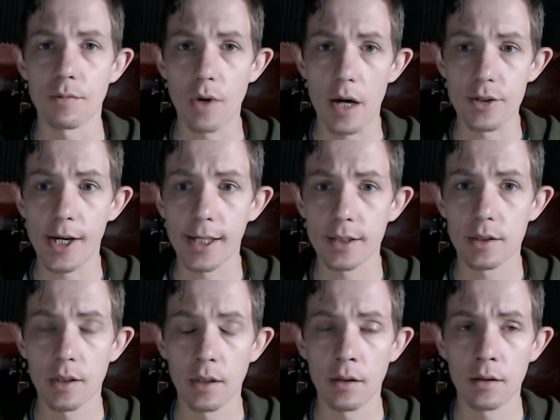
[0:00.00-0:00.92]

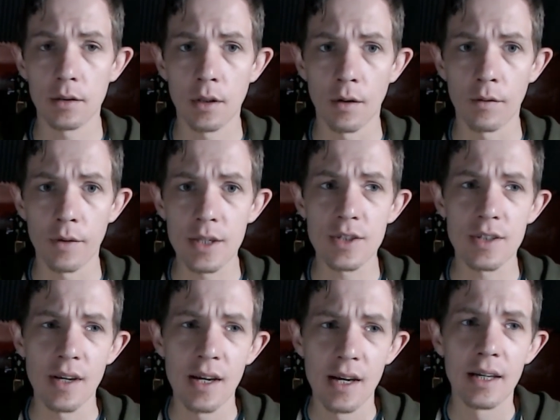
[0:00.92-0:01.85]
projects. And, you know, this,
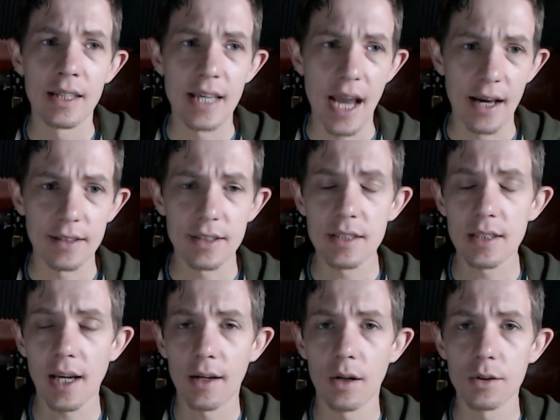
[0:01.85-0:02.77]
yeah, it's a
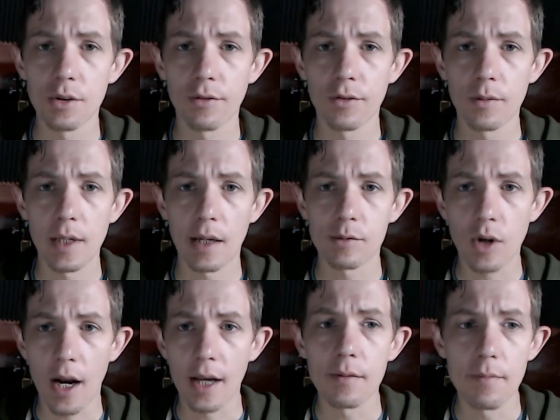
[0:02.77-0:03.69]
side hustle for me. I'm
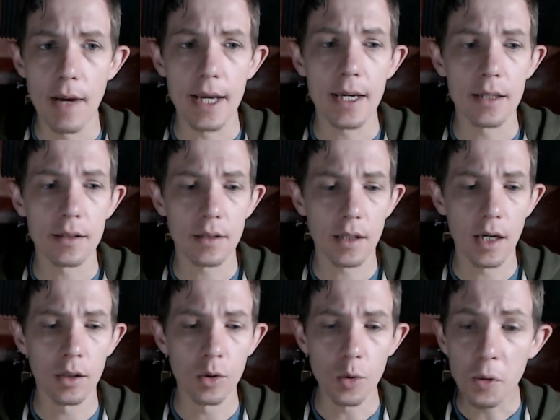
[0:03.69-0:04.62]
trying to make it
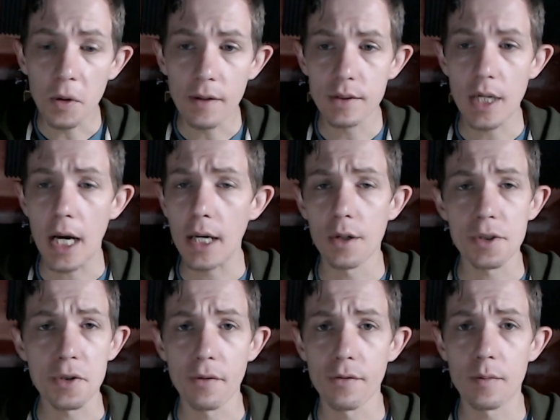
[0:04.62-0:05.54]
a lucrative side
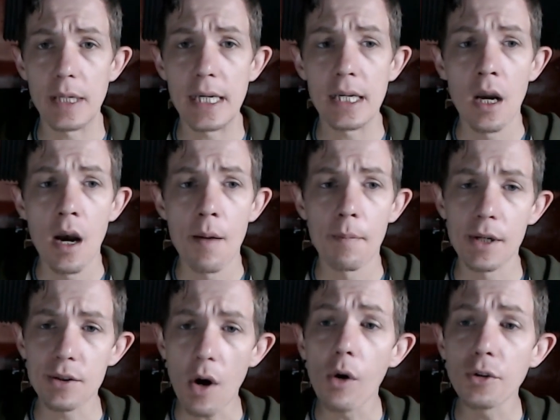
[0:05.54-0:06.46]
hustle for me, but
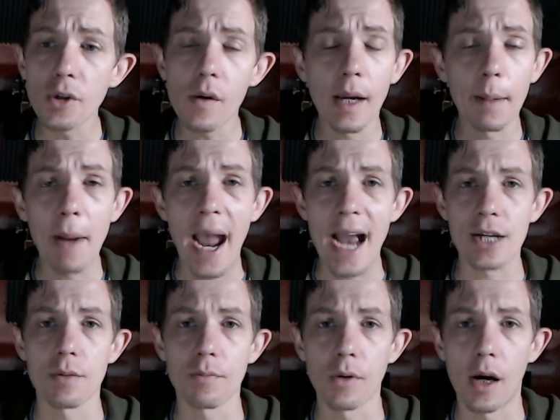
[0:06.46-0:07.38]
it's also a
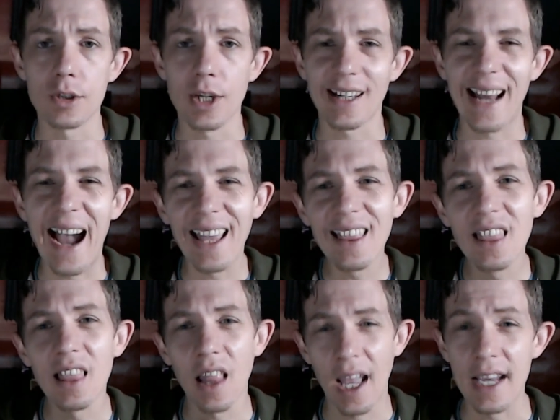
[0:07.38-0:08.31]
passion project. I
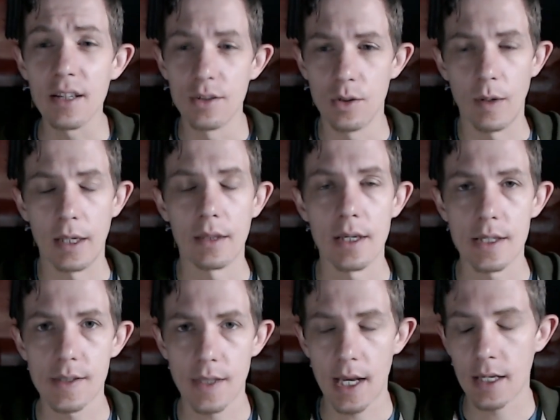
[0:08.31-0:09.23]
like doing
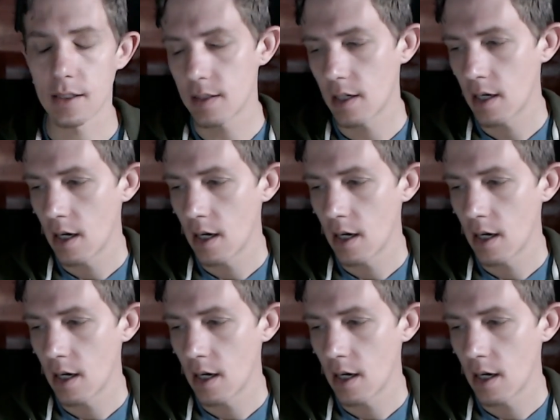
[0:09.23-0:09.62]
these things.